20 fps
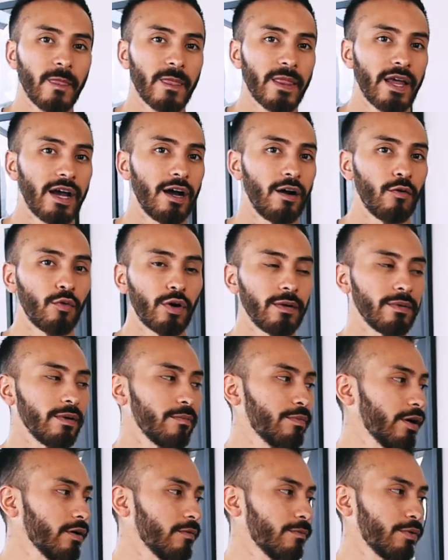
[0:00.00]
We're gonna be
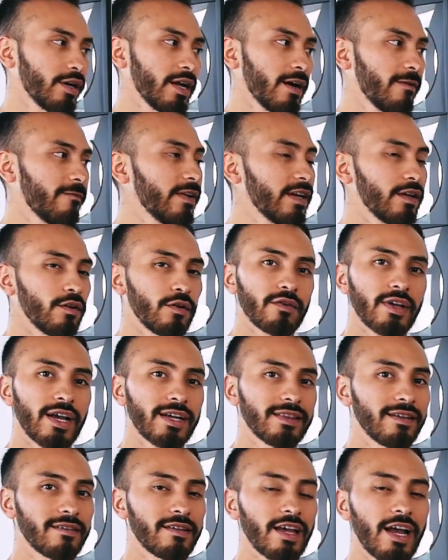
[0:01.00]
putting out videos
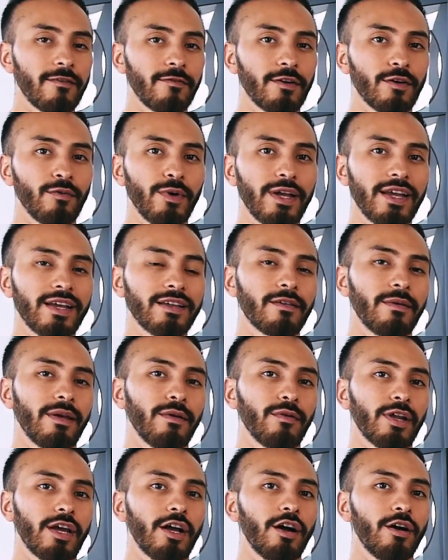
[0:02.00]
like this every week to be
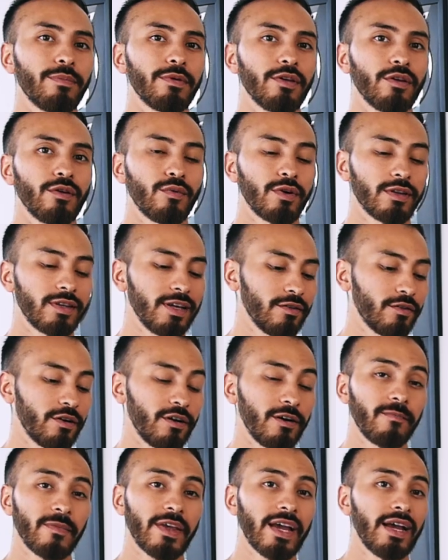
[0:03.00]
able to help you with
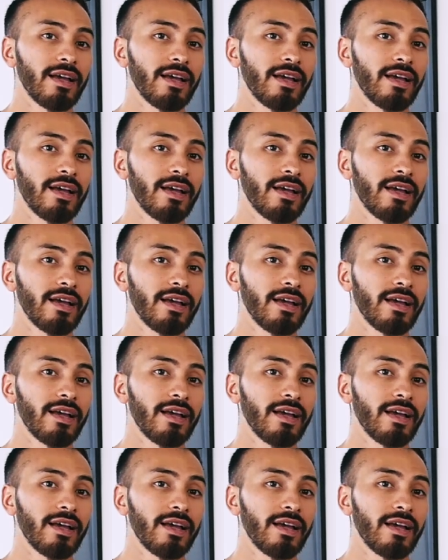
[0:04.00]
either